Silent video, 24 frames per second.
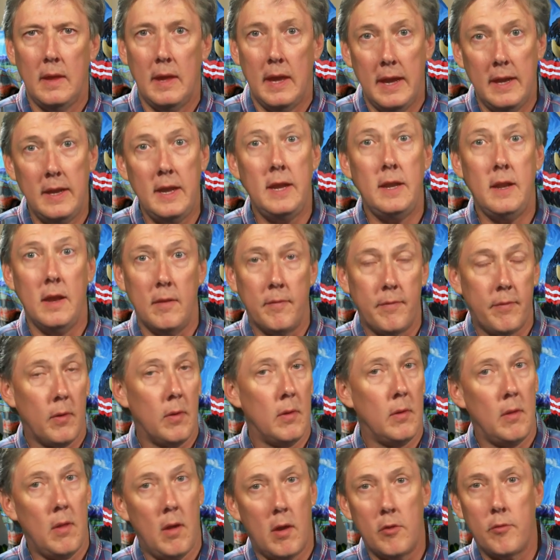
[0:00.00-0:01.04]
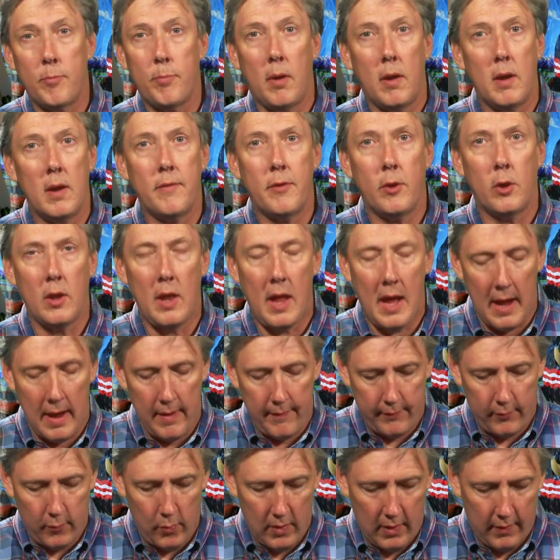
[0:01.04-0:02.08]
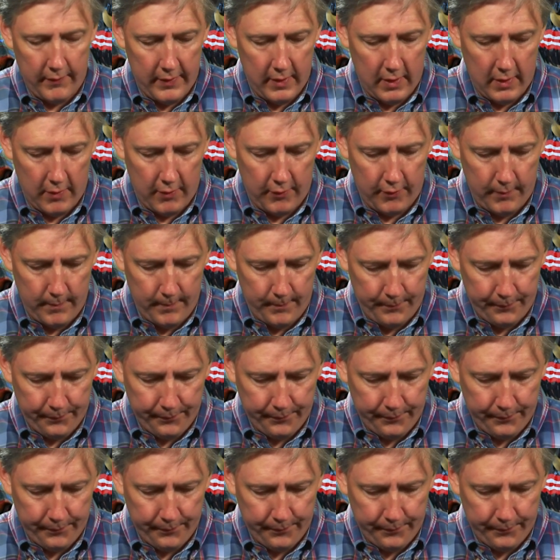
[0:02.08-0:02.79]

in Enid for a large part of her life, 12 years.